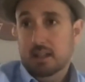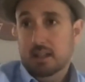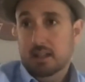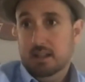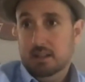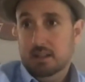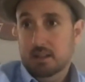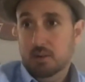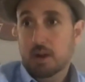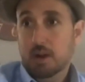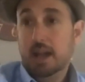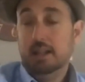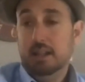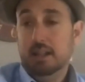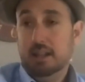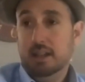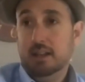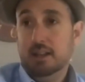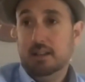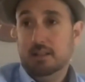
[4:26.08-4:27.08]
new
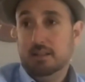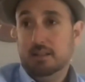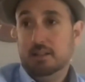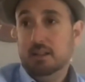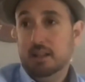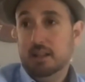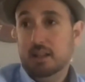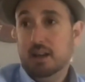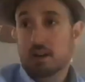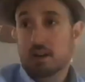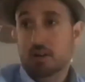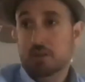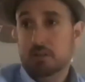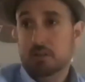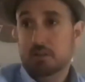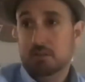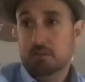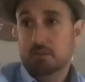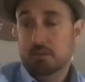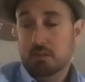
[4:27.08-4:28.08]
ideas,
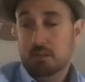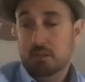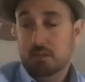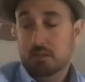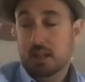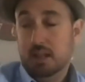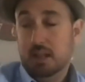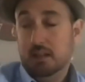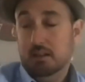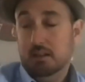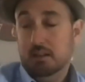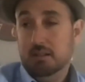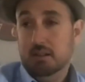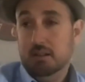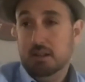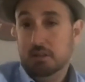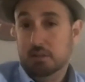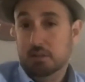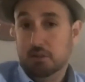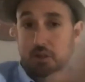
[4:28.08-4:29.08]
that
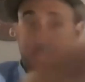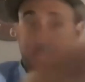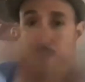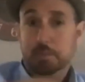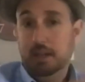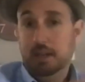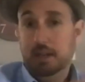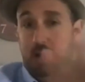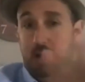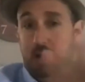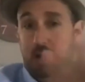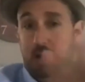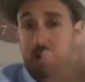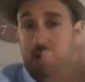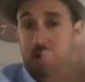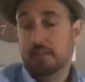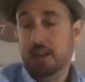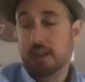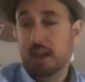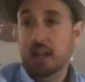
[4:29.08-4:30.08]
this group here has
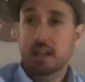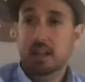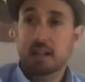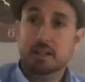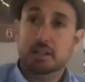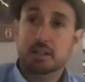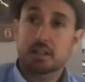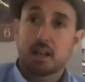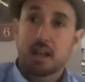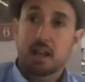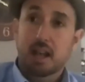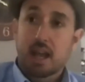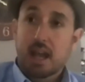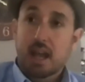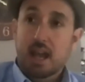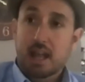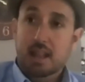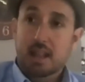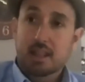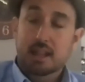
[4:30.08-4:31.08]
an advantage.
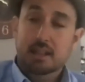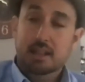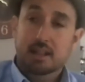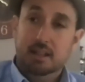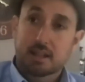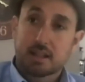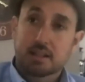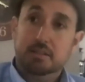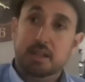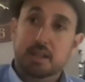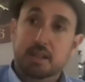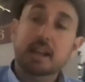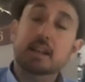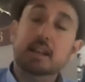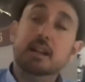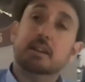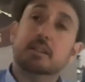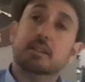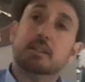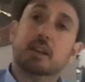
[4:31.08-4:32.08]
And then the list 10
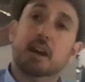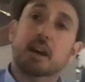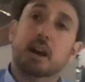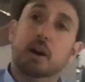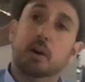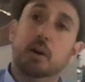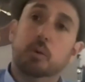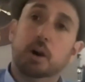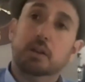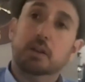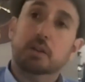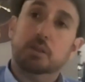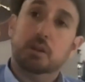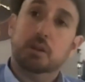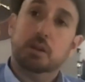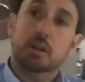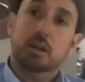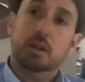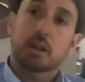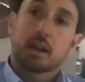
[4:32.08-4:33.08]
years ago was,
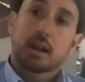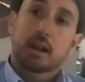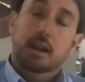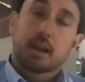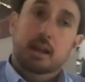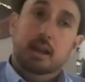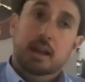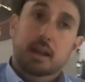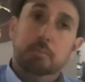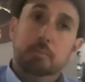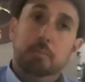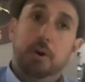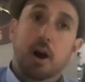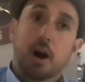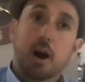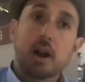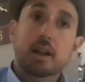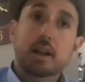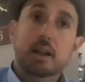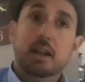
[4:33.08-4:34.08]
in
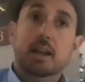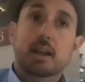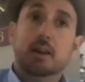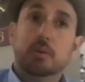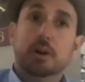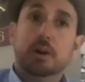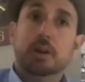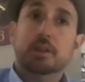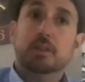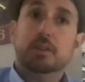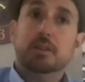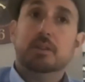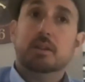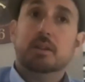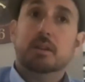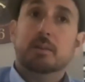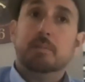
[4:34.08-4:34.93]
part, it was